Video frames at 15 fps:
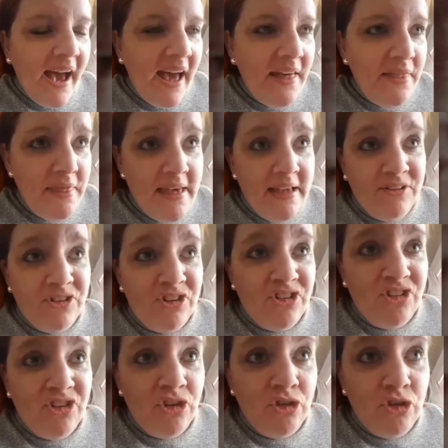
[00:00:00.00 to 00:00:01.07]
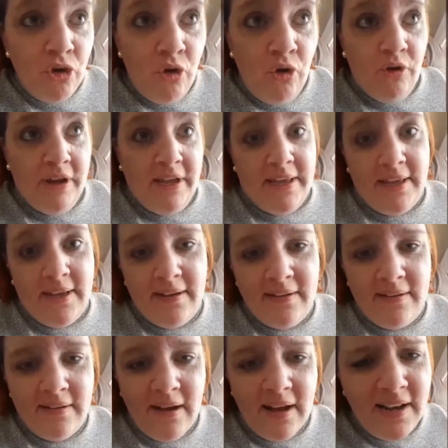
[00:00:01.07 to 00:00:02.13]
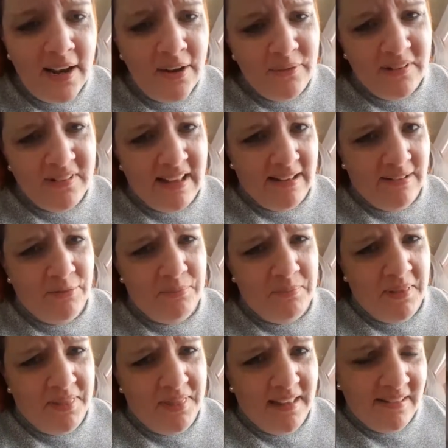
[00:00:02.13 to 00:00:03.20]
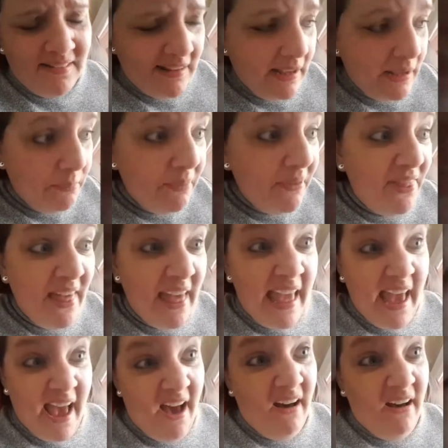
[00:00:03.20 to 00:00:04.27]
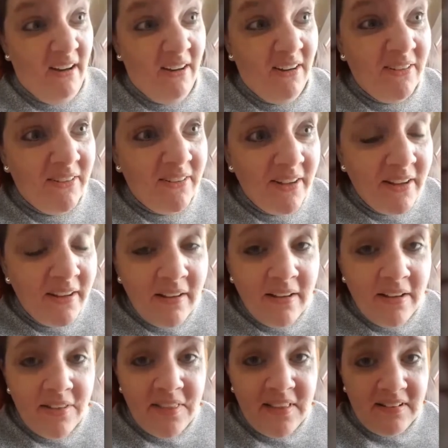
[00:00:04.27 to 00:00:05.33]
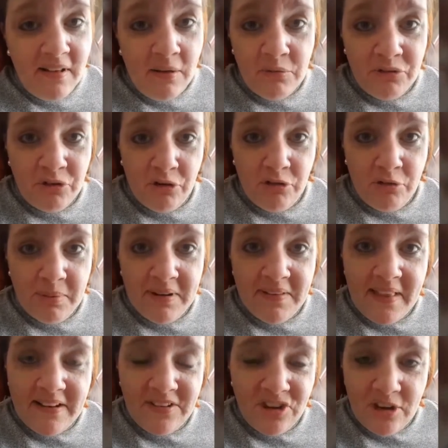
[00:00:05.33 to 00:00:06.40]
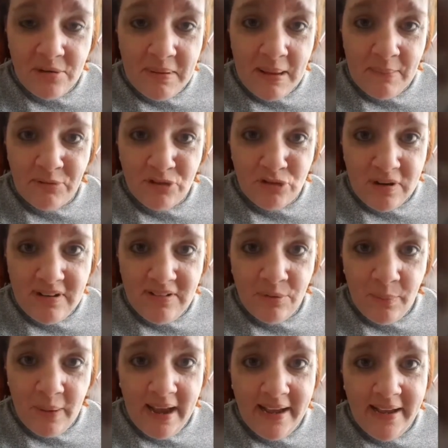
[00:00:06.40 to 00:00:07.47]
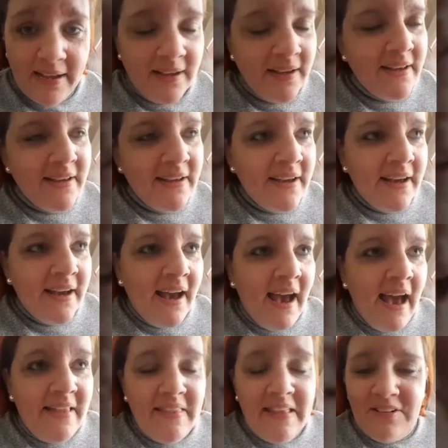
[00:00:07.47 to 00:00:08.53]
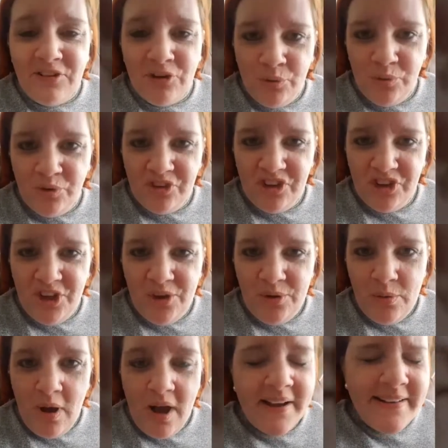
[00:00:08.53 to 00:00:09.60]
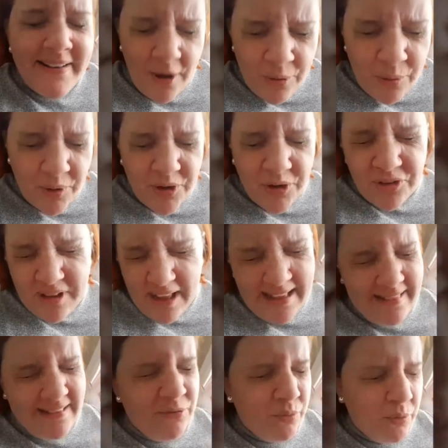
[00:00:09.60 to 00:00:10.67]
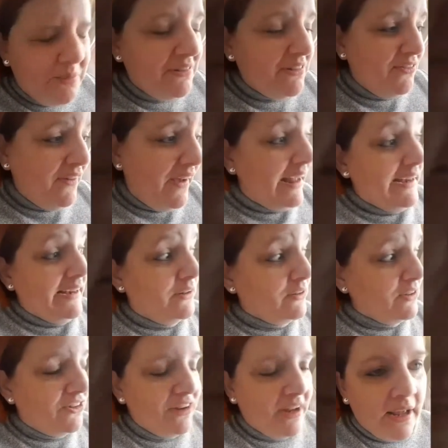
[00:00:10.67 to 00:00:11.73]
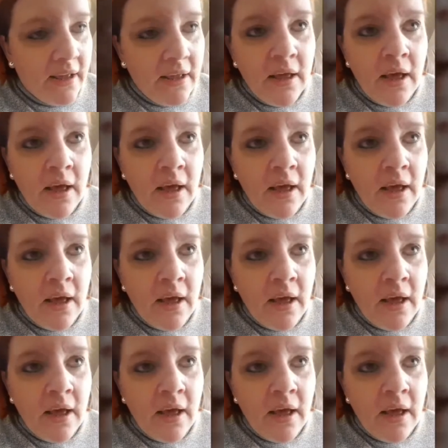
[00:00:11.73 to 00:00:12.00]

they're just a joy. I know it sounds pathetic, but they are. They're so adorable and they cheer me up straight away. And they talk to you. I know what you're saying. This woman's a fucking lunatic.